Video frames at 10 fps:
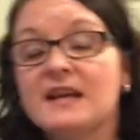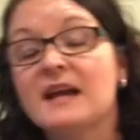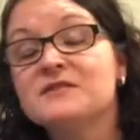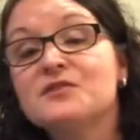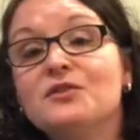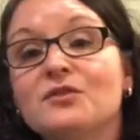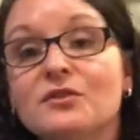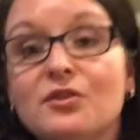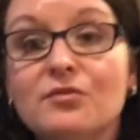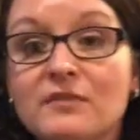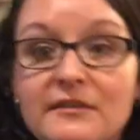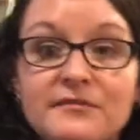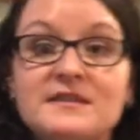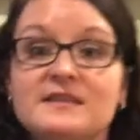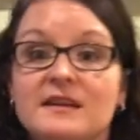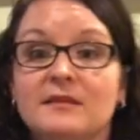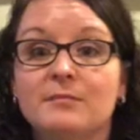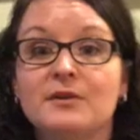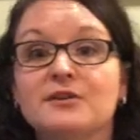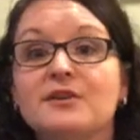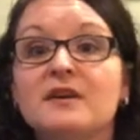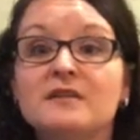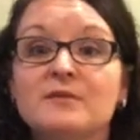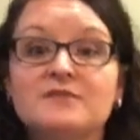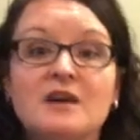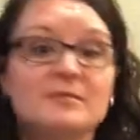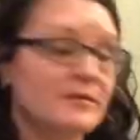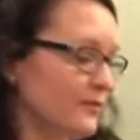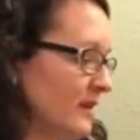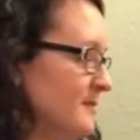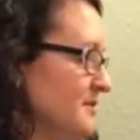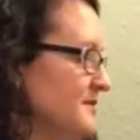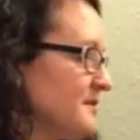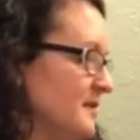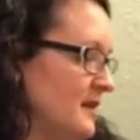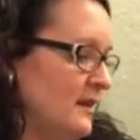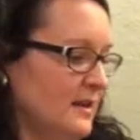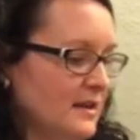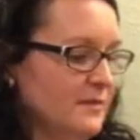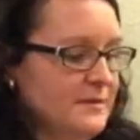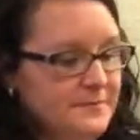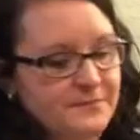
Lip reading: and so you can go reference it in burner guard that we've talked about before. Come here, Deuce. Come on.